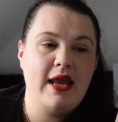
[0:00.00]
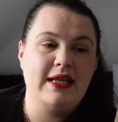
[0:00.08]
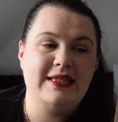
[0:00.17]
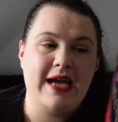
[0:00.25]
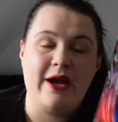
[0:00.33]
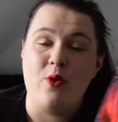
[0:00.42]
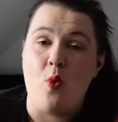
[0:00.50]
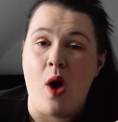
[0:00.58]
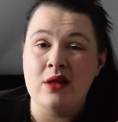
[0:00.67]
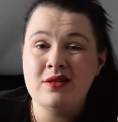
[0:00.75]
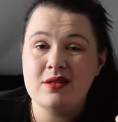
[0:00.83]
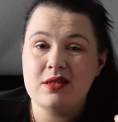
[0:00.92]
in a day
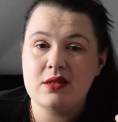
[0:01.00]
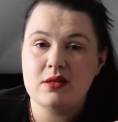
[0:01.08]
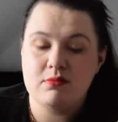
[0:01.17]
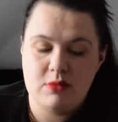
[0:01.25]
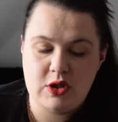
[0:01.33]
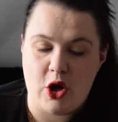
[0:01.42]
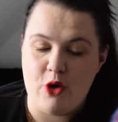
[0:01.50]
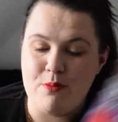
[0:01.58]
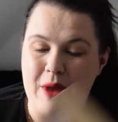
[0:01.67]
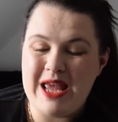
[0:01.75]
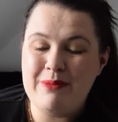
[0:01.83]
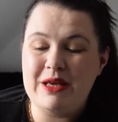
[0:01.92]
once, so
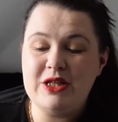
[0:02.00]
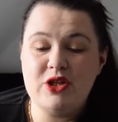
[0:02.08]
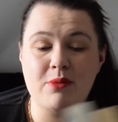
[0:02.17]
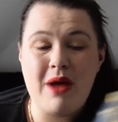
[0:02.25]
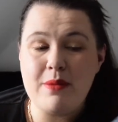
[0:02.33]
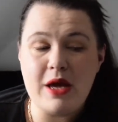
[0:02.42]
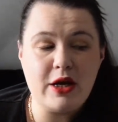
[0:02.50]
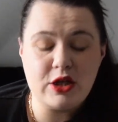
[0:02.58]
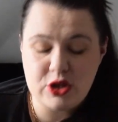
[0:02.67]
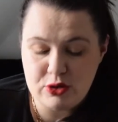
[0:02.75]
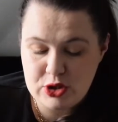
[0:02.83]
maybe maybe I could do